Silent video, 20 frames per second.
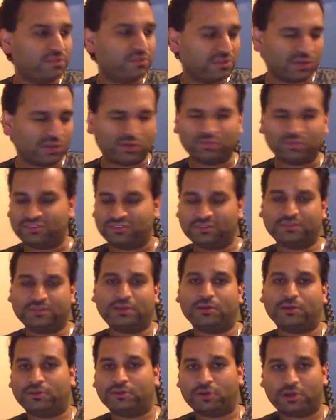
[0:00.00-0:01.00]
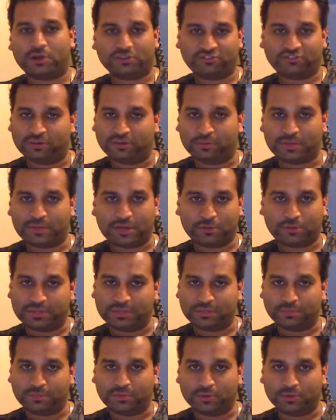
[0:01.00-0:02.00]
Don't sit there and talk shit about
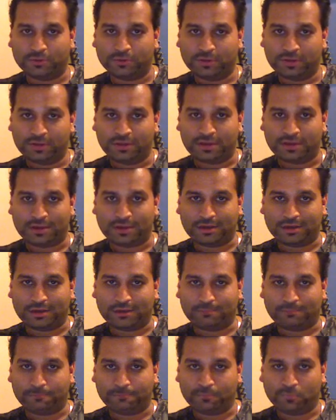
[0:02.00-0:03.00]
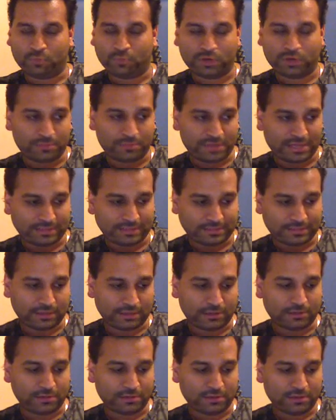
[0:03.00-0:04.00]
people um, when I'm not
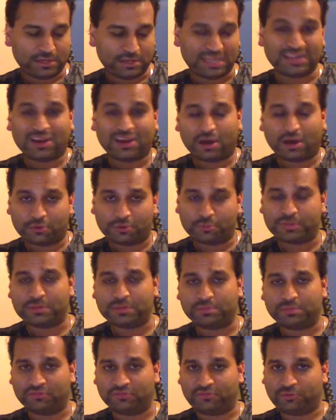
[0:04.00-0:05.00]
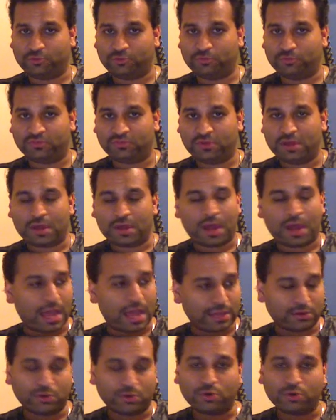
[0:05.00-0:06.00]
there, in other people's rooms.
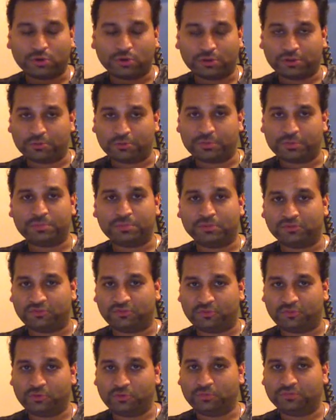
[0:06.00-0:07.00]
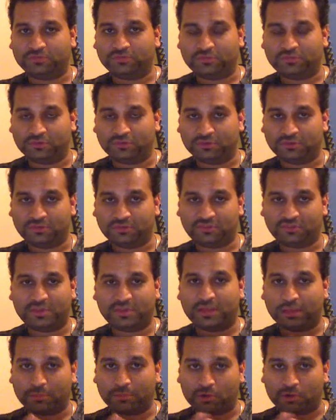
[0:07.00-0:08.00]
I don't go to other people's rooms to
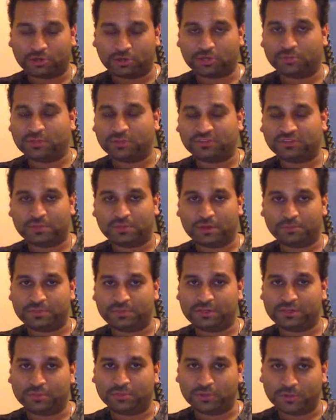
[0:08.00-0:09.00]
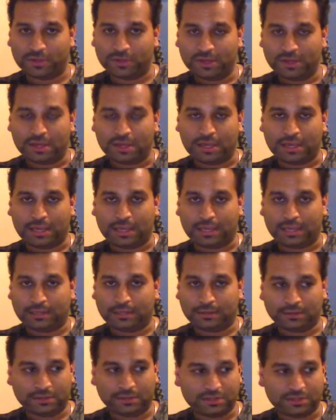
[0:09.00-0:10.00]
spam arguments about people,
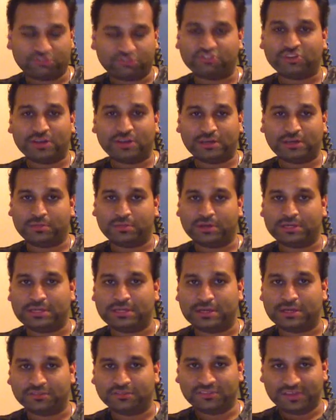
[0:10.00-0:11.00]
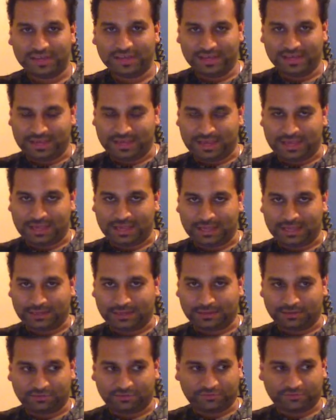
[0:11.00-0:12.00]
and neither should anybody else.
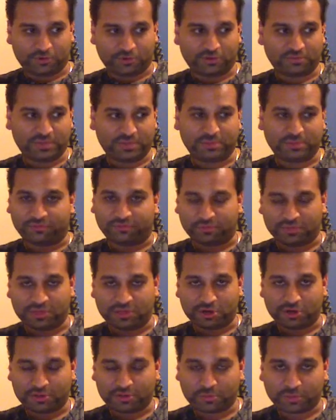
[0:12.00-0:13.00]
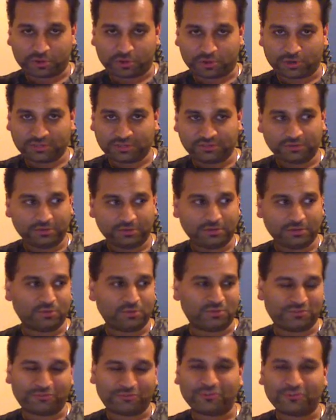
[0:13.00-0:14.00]
And as far as people from the other parties,
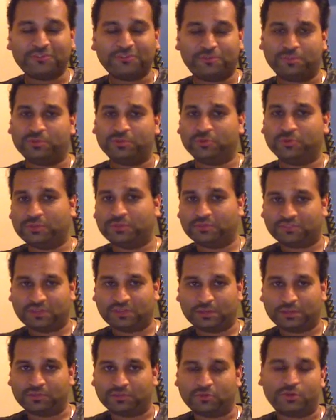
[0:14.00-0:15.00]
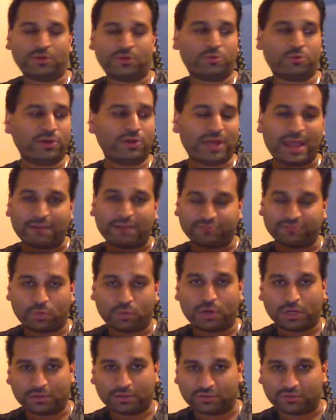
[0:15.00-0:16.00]
refrain from doing the same too. I don't want to have to
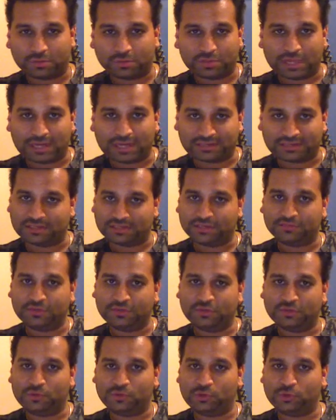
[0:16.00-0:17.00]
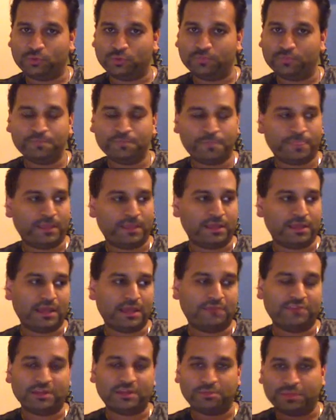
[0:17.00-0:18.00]
walk into a Blog T V room and
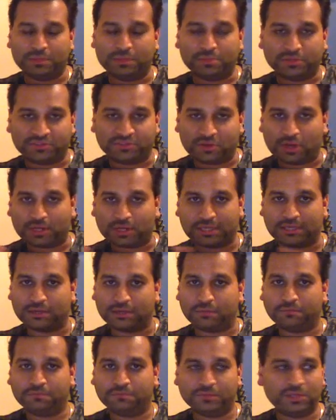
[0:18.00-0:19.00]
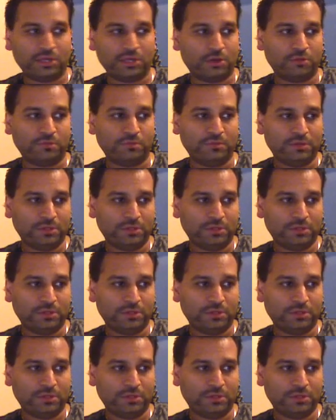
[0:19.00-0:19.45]
have eight people talking, you know,